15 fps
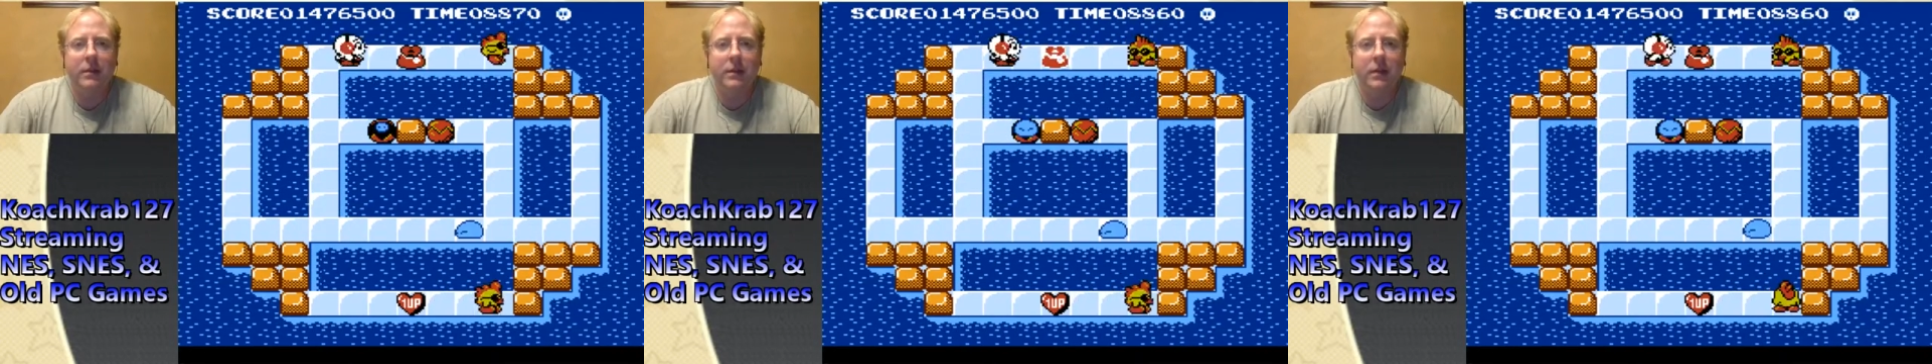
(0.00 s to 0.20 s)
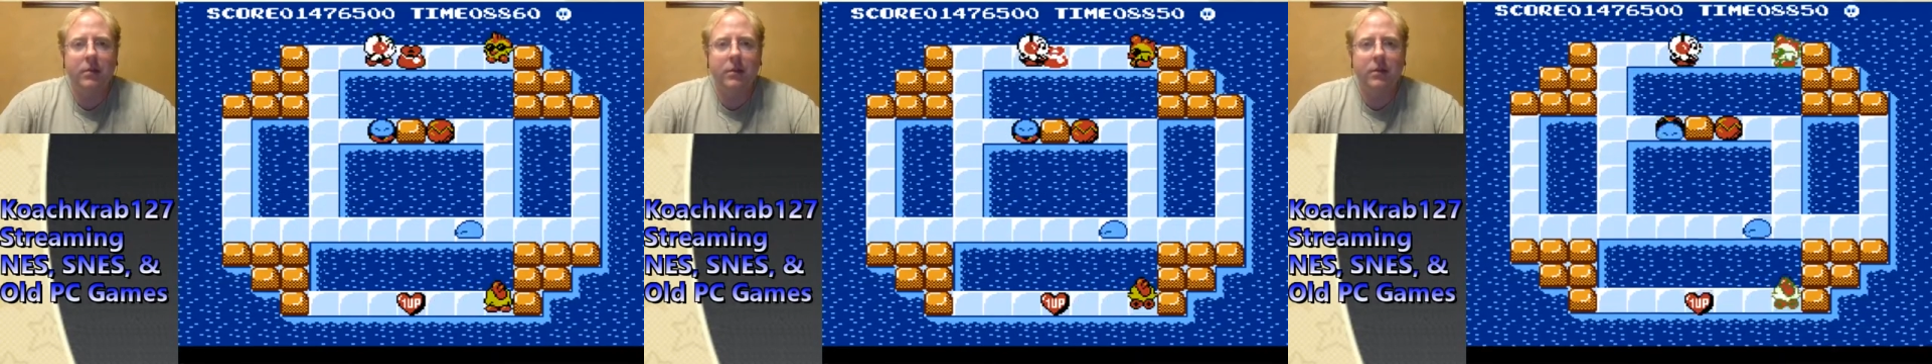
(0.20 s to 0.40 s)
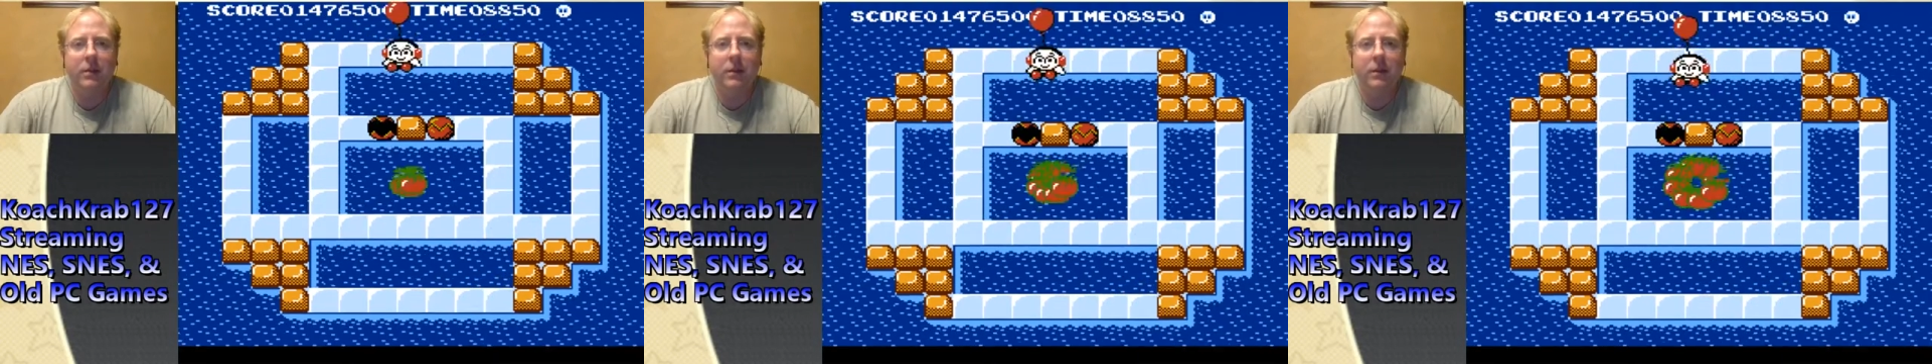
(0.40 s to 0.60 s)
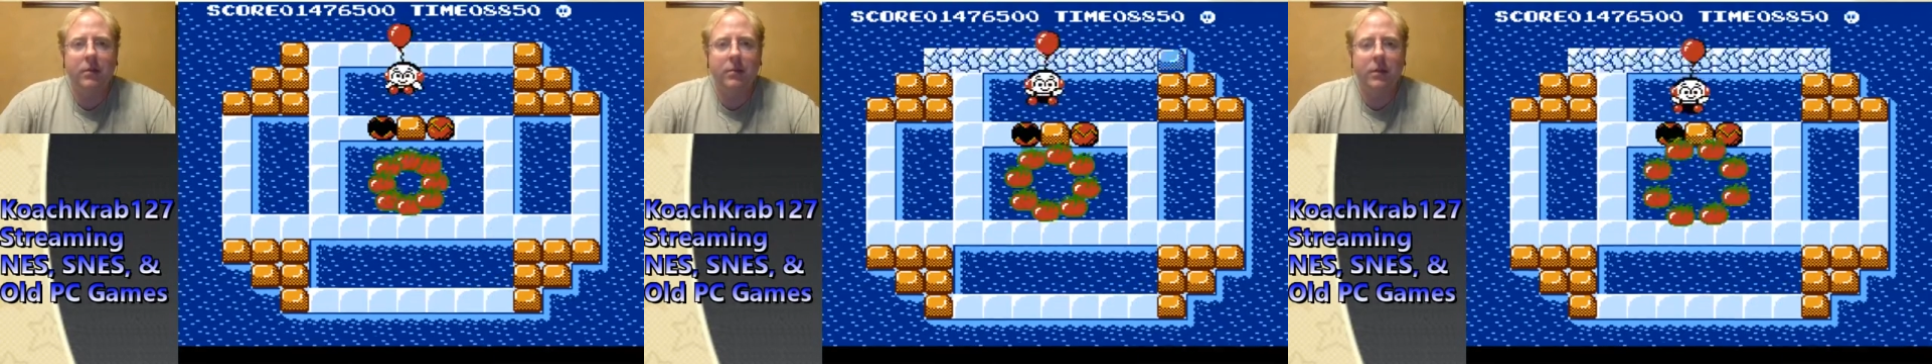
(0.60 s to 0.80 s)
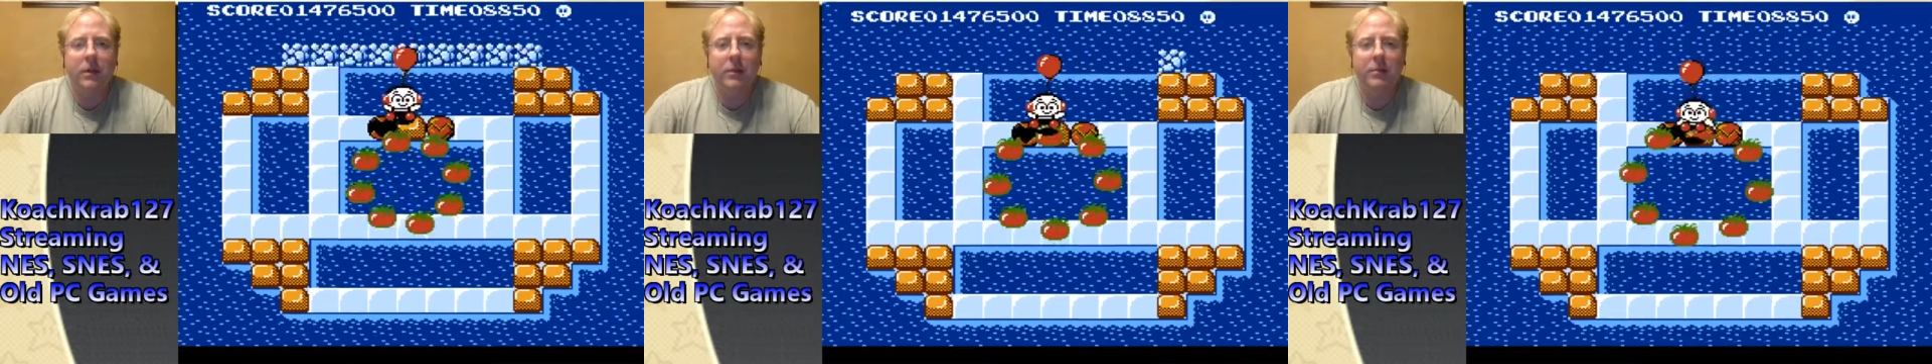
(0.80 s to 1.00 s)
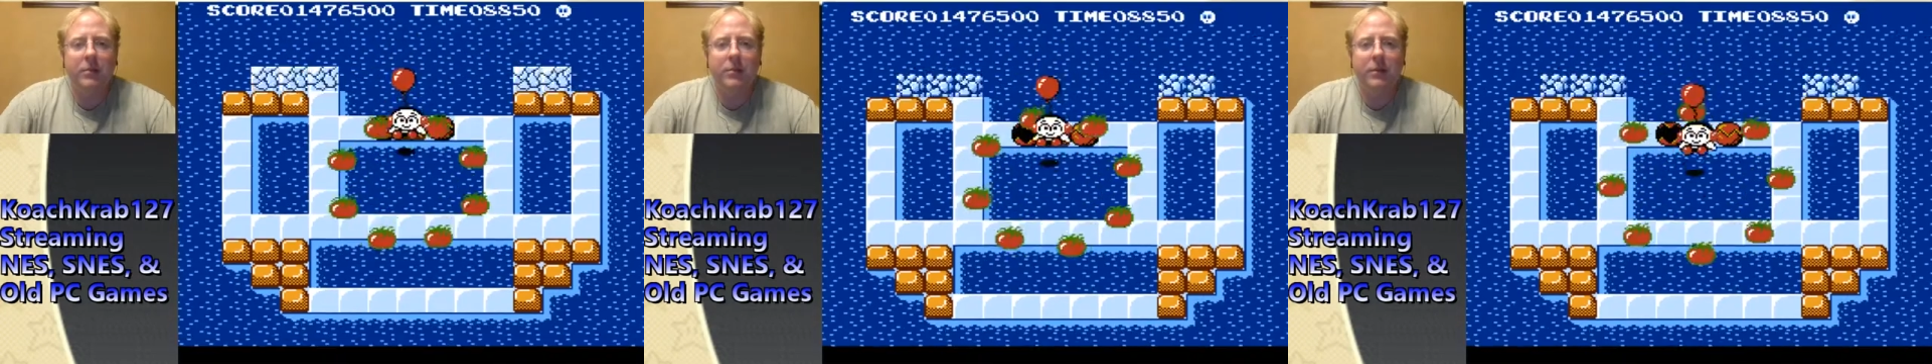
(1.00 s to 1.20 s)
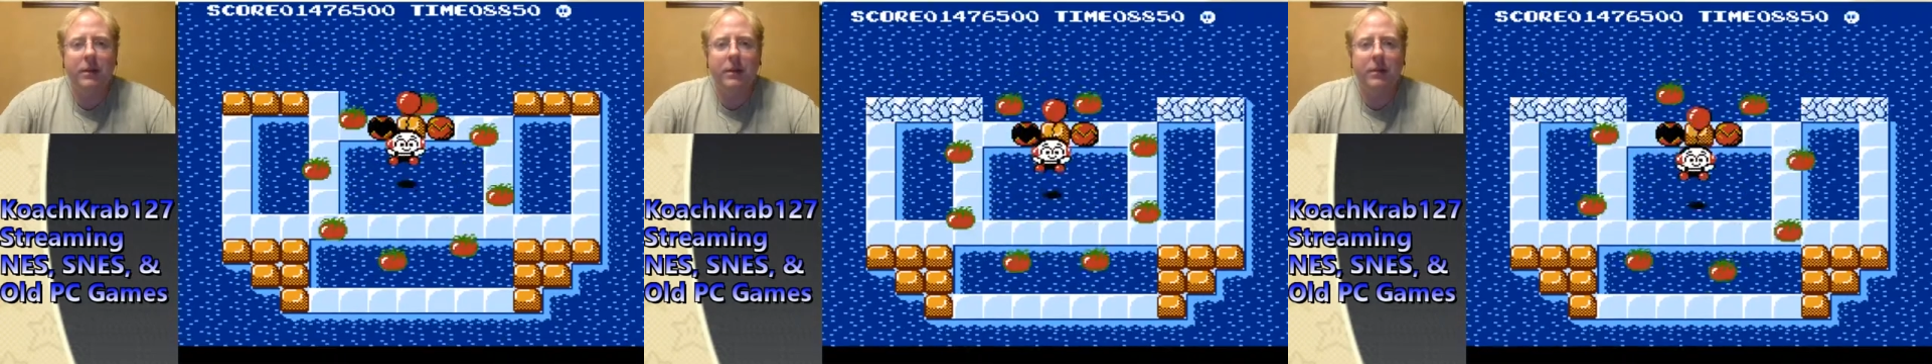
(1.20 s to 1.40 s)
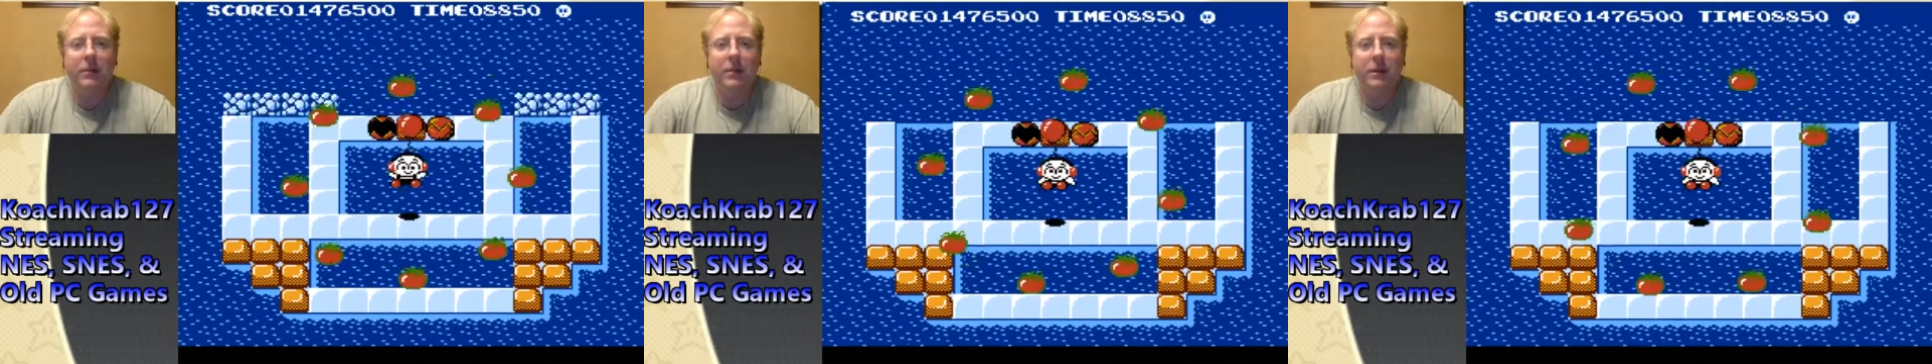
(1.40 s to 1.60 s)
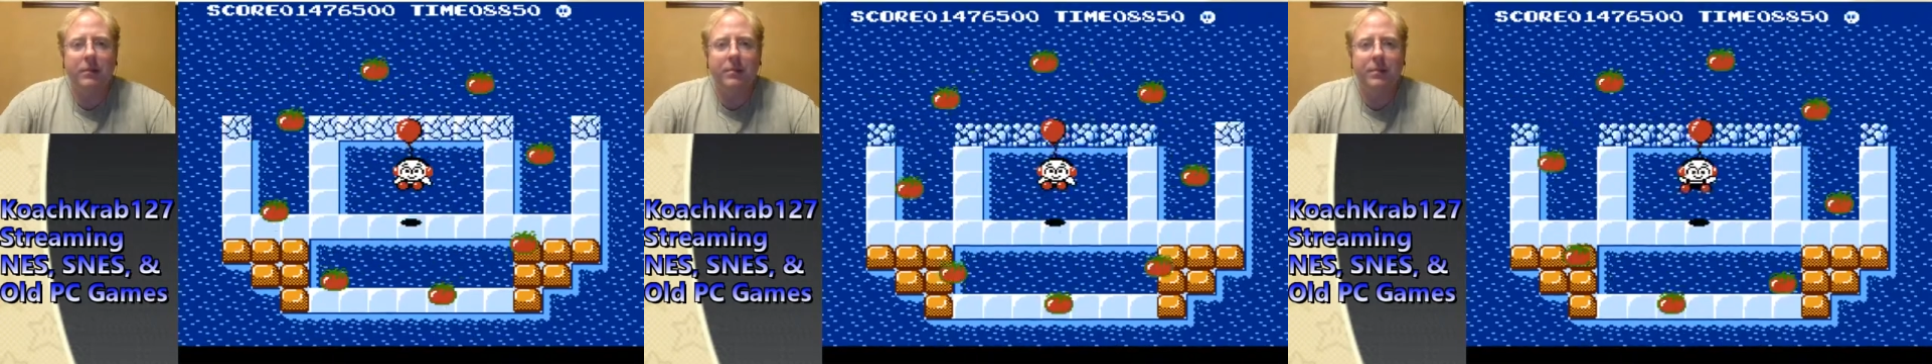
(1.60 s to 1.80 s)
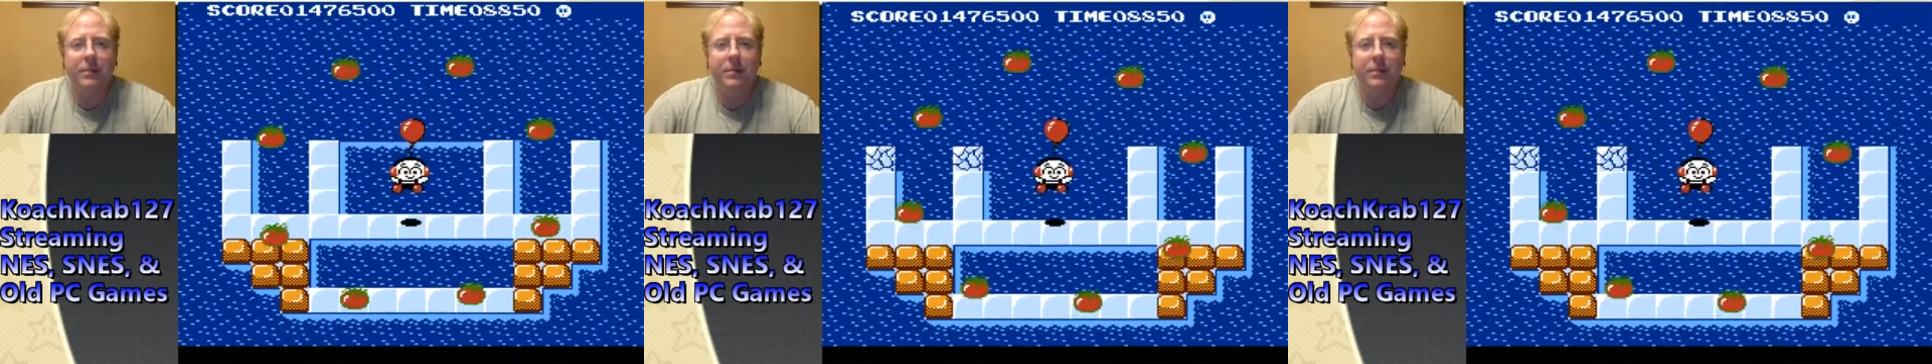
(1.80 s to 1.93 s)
And once again, the 1-ups, you really don't need them.